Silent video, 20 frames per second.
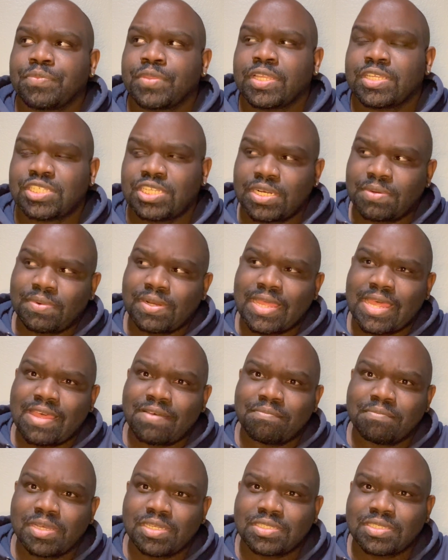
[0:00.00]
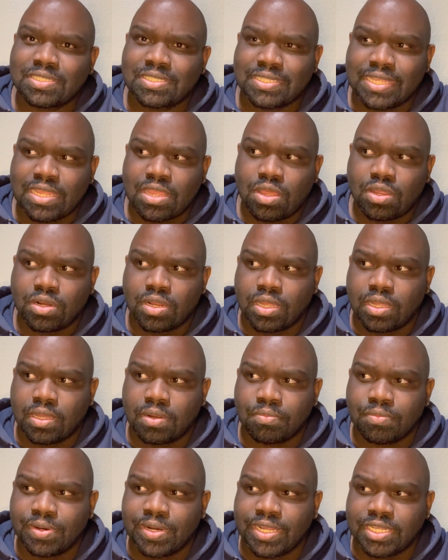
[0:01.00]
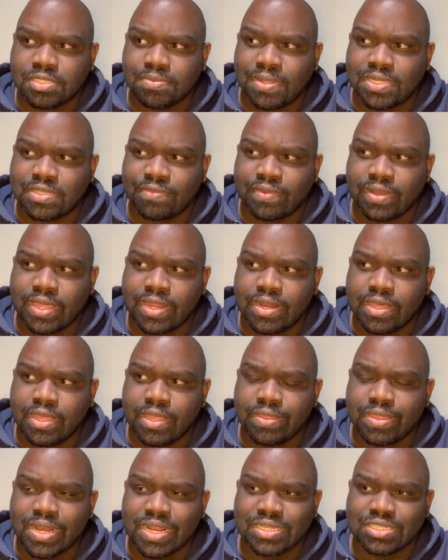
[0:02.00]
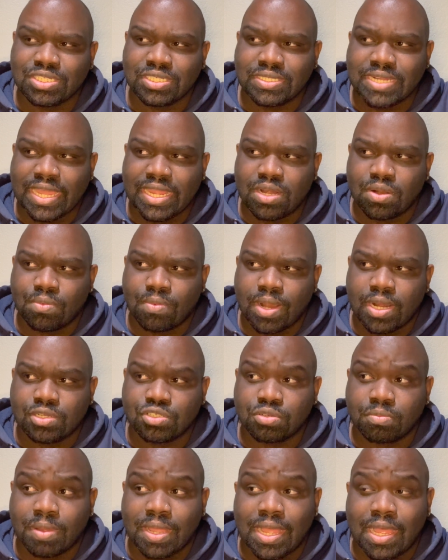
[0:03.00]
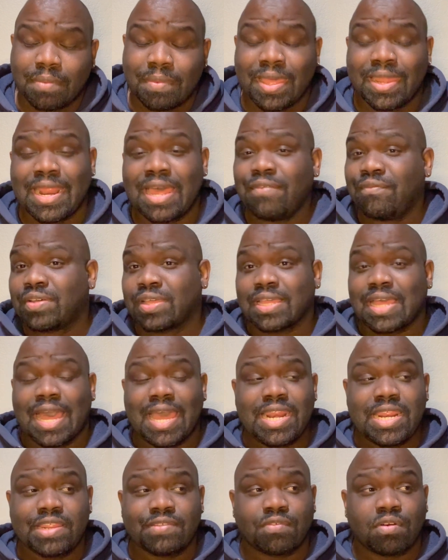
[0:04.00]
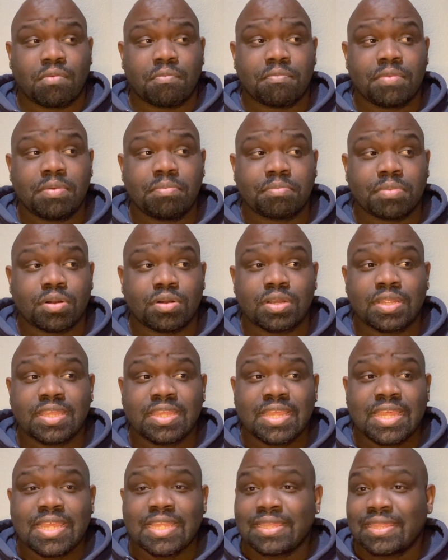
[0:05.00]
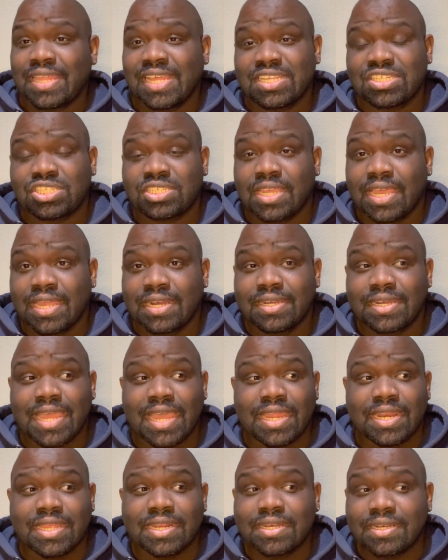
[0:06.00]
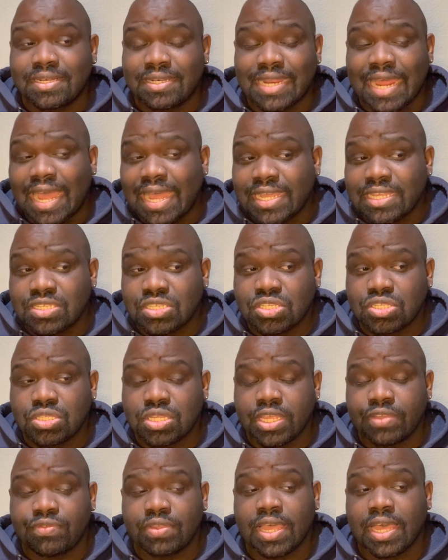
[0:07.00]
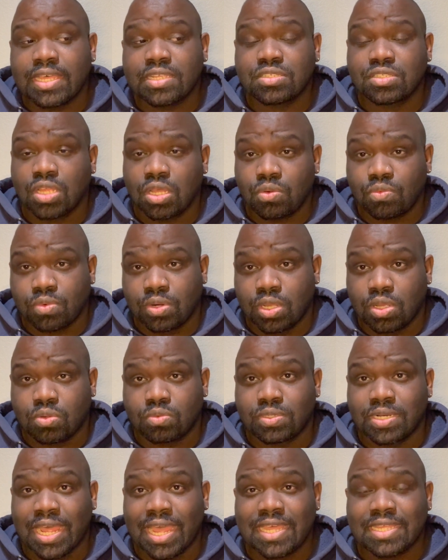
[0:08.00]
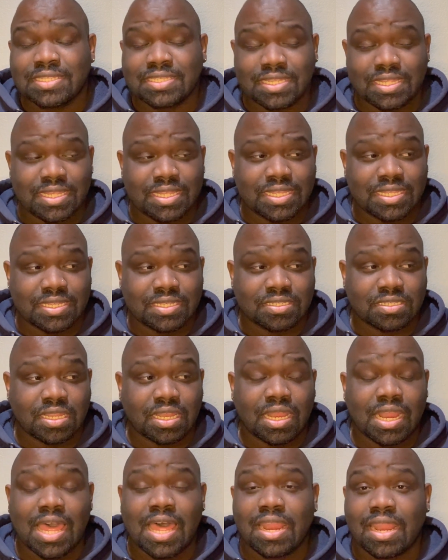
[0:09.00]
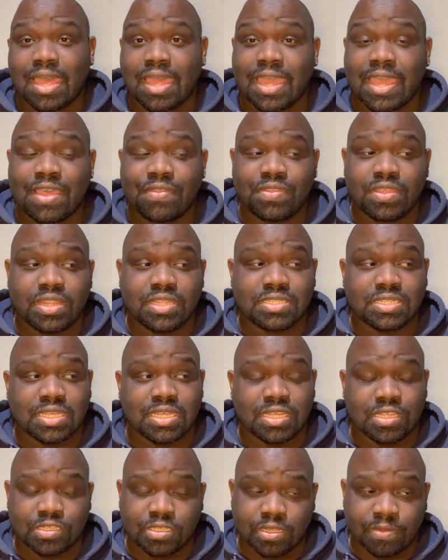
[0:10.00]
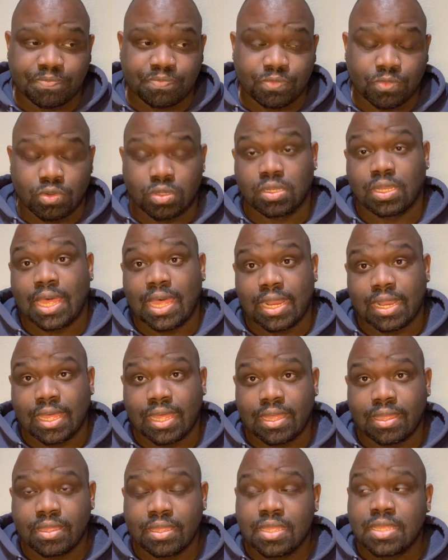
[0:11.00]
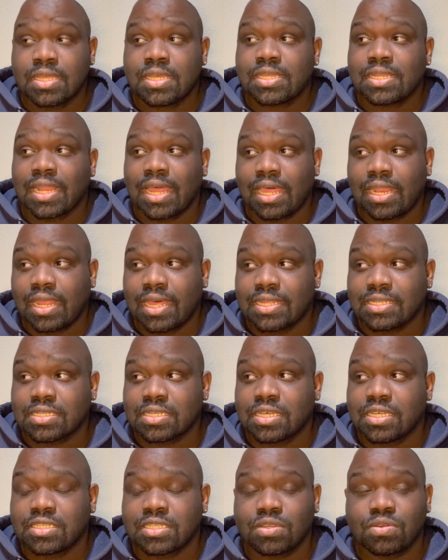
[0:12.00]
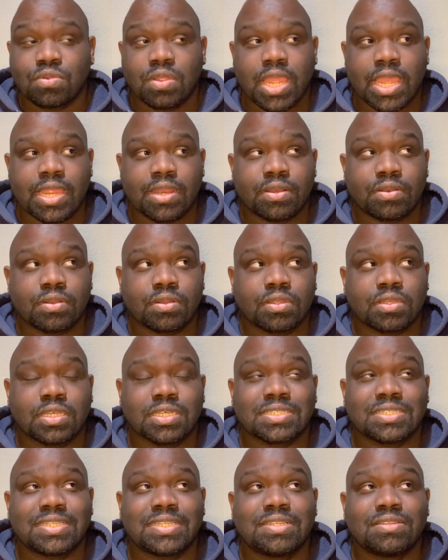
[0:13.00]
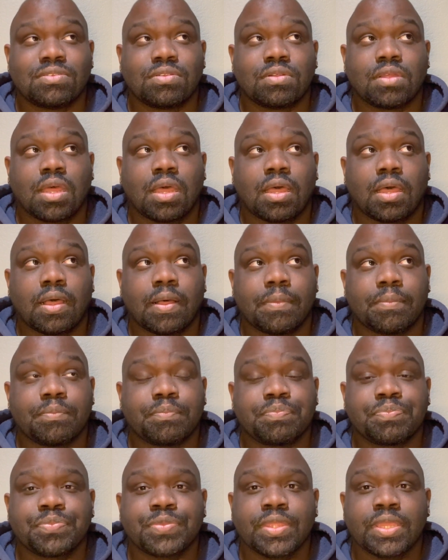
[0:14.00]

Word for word: she didn't really have much to say on um, Real Housewives of Atlanta other than she dated Roger Bobb. And I, I didn't even remember that she had dated Dice. If you guys don't know, Dice is La La Anthony's cousin, or Lala, Lala's cousin, and because um,